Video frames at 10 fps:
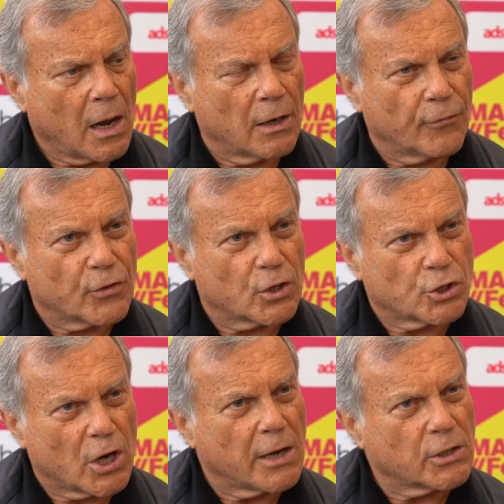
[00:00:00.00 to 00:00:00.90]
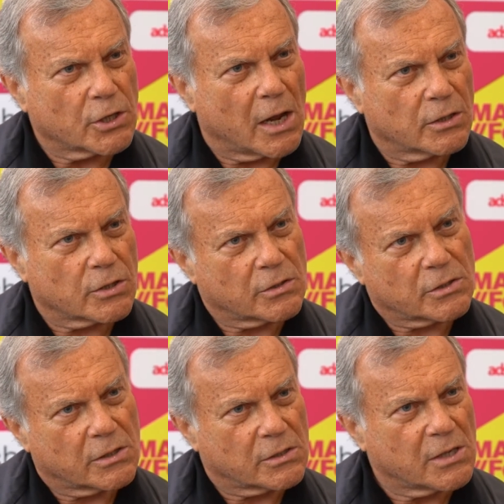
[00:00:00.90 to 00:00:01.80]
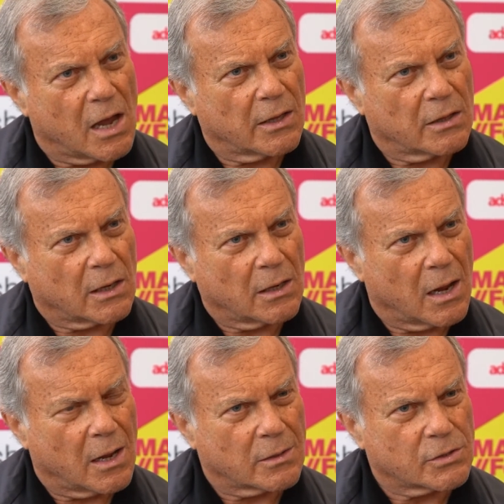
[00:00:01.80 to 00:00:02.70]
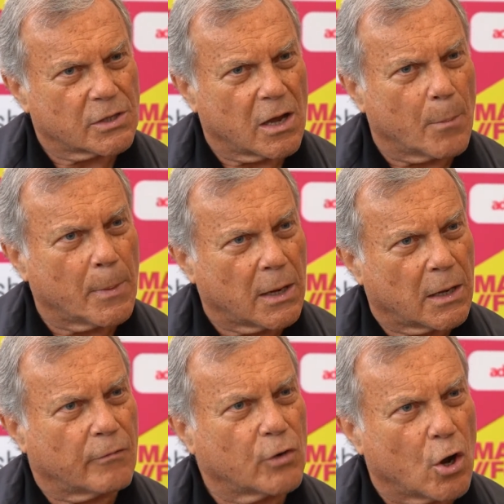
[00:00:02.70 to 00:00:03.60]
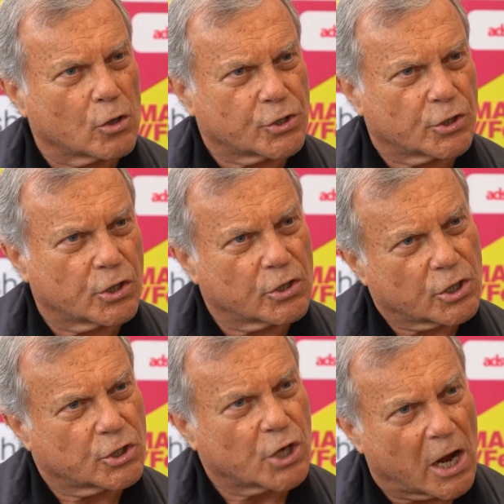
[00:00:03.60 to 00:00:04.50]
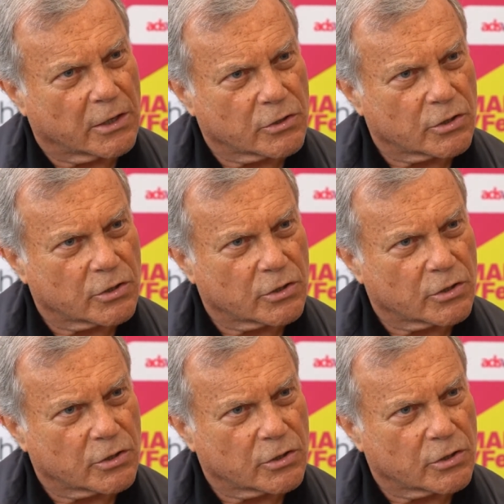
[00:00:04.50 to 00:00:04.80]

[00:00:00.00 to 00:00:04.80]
and if the change agents inside the clients are being given oxygen to change.